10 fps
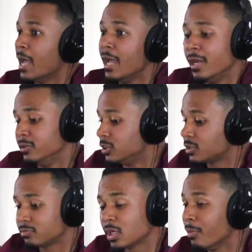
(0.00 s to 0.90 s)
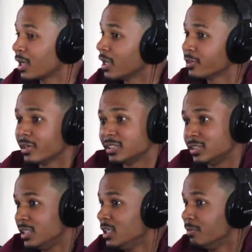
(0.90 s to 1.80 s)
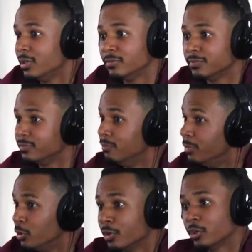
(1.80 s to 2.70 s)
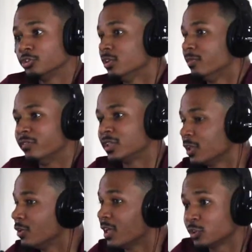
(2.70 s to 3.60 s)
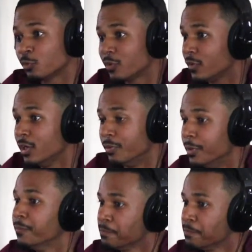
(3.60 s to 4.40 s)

and just coming together as a team and building our dream life together. And that's what we've done, man.